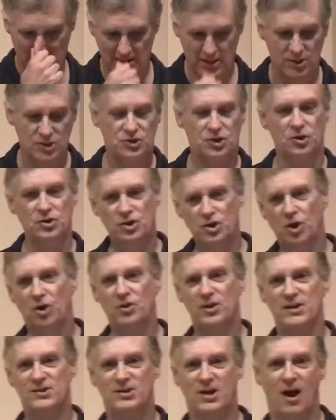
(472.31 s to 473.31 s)
So you're
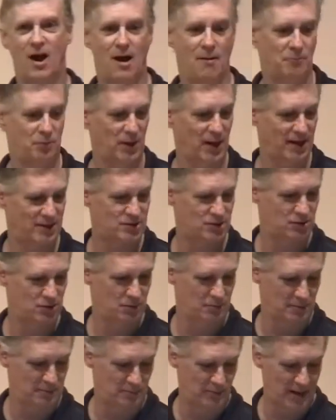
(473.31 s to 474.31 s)
this complex
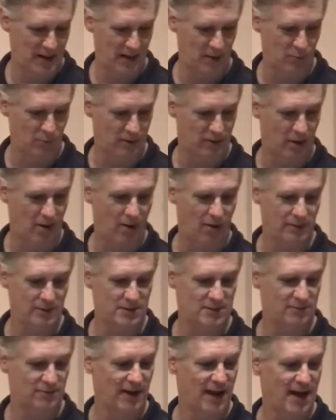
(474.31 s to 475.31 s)
human being with all
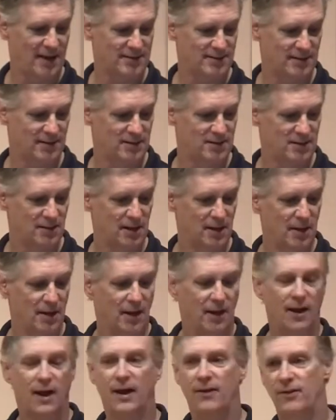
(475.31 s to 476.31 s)
these facets,
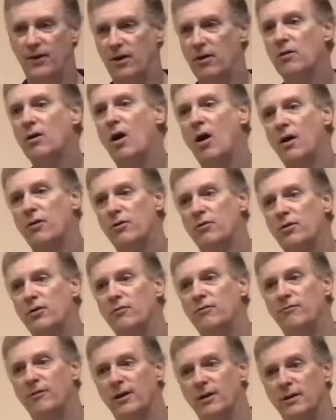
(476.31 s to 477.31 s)
and they're a
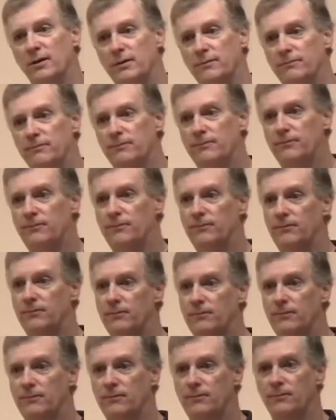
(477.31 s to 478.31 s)
cartoon villain.
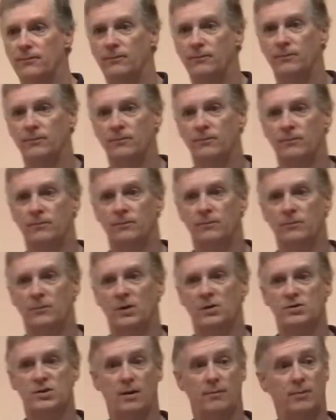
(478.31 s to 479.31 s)

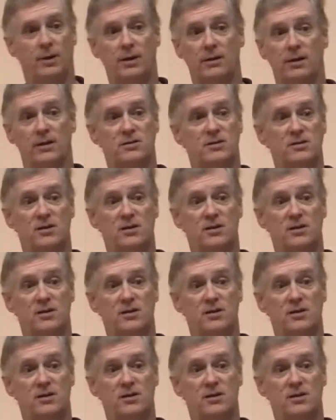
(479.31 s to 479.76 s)
They're somebody that's